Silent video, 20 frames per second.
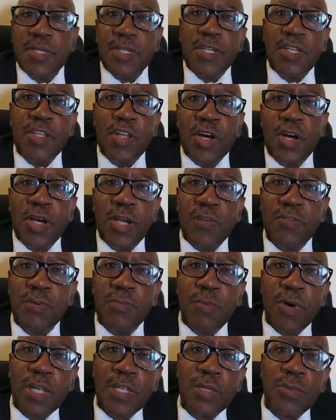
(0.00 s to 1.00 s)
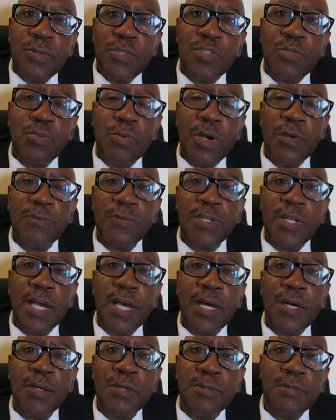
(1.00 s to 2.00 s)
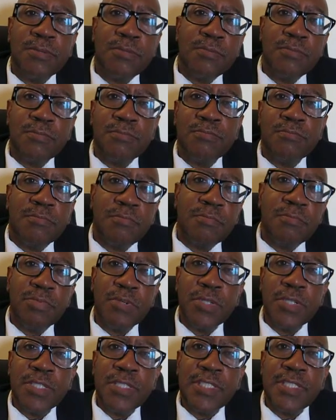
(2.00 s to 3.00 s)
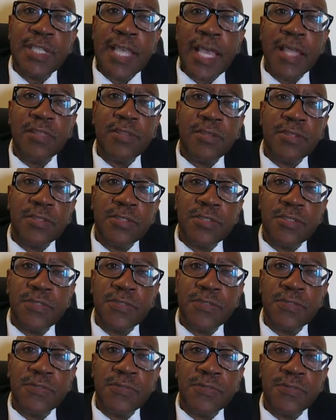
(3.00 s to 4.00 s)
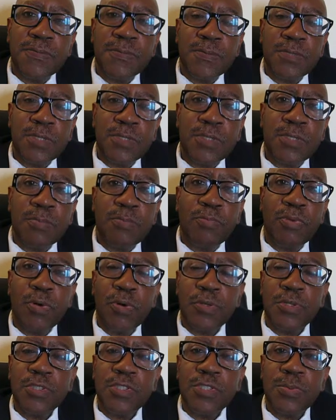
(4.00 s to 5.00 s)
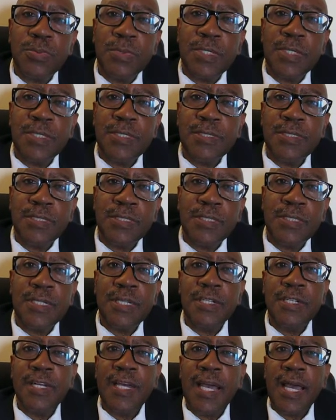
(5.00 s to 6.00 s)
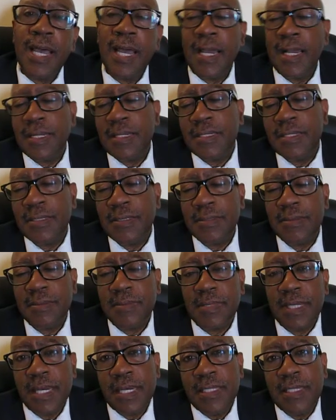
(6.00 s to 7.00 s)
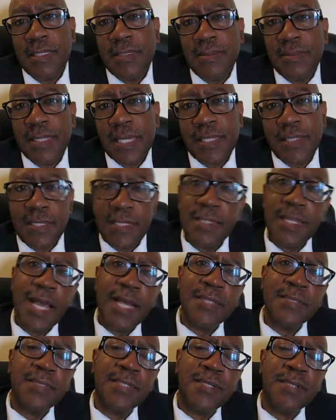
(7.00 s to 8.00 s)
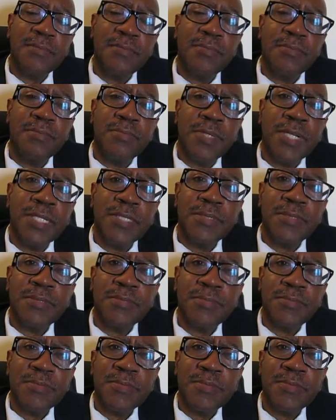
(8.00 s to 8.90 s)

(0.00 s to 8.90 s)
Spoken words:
Everybody was wondering how Bernie Sanders supporters were gonna act. And they lacked up, but